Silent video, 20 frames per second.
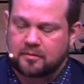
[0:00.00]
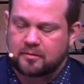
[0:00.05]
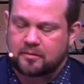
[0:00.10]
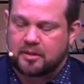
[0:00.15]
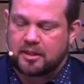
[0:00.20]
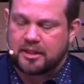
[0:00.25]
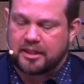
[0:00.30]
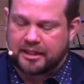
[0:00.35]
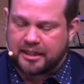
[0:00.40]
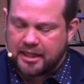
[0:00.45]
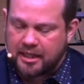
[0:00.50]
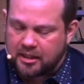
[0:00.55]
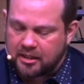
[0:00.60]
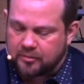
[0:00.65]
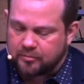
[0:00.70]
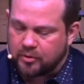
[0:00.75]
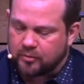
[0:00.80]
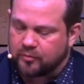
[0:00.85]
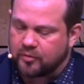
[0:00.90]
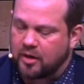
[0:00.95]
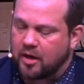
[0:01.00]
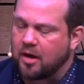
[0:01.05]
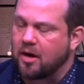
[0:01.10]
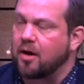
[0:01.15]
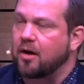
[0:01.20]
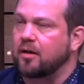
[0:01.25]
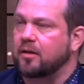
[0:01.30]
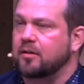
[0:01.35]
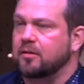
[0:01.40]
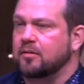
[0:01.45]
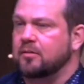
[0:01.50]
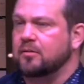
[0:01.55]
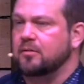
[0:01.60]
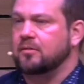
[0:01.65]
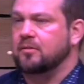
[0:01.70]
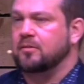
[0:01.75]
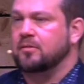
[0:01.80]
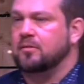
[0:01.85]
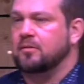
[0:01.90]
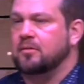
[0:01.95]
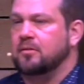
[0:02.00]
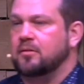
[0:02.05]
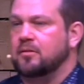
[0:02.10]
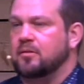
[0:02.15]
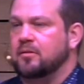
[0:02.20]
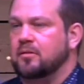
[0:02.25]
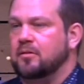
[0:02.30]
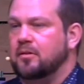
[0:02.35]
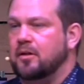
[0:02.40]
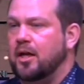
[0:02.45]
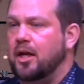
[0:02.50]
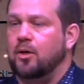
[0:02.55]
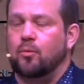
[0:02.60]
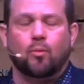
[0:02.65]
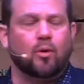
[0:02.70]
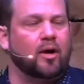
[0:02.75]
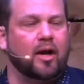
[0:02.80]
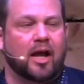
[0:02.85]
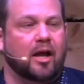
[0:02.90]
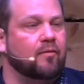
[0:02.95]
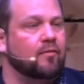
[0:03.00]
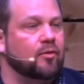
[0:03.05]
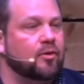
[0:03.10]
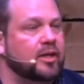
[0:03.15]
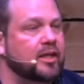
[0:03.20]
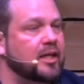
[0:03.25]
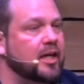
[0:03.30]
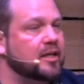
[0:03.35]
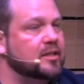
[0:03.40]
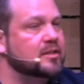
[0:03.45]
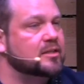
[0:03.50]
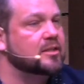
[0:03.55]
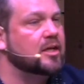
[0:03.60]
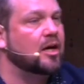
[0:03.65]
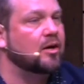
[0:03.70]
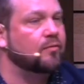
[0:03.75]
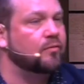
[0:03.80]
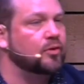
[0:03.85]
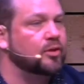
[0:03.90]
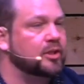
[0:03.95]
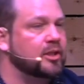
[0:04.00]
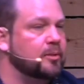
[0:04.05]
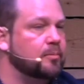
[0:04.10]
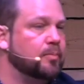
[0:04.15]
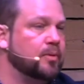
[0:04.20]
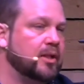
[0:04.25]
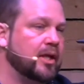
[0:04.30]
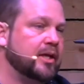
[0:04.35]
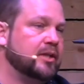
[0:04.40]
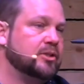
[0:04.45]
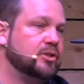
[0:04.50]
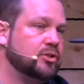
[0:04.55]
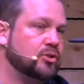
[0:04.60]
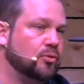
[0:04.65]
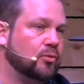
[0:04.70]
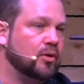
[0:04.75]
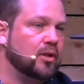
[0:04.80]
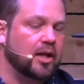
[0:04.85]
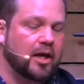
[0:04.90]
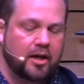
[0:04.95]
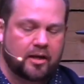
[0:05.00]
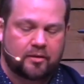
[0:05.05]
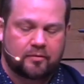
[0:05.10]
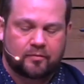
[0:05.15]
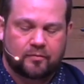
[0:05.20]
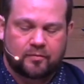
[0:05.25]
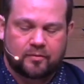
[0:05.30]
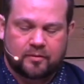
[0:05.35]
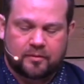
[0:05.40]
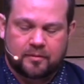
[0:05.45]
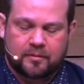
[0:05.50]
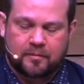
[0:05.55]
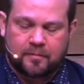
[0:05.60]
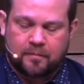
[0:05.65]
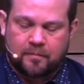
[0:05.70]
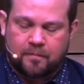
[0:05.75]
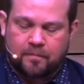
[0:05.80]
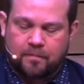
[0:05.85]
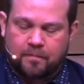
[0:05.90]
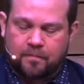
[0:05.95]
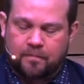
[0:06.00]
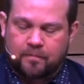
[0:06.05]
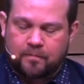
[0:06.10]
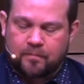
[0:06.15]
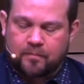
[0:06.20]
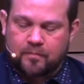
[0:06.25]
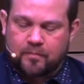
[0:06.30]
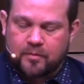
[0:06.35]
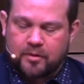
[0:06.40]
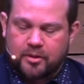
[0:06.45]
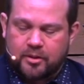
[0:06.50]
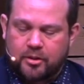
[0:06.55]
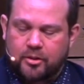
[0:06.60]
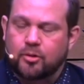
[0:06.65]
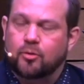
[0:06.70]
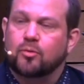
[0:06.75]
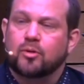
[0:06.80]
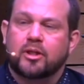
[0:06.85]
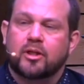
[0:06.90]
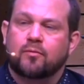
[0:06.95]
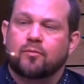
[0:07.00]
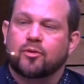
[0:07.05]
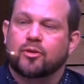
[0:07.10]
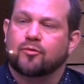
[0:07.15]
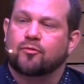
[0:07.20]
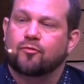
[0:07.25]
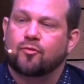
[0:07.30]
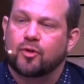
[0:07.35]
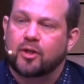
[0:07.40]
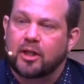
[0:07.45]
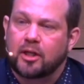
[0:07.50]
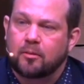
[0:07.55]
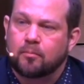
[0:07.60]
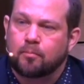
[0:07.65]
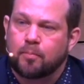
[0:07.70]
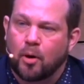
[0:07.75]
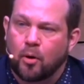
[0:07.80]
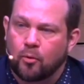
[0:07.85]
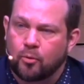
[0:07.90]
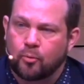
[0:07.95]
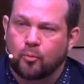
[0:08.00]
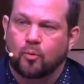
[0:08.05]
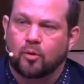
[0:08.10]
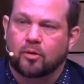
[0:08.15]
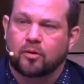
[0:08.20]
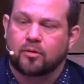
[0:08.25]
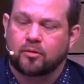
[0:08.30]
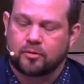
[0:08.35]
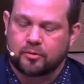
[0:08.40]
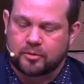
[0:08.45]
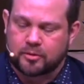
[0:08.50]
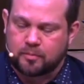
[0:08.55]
In the kingdom of God and wherever He has sovereignly placed your life. You don't live with a foot in both worlds,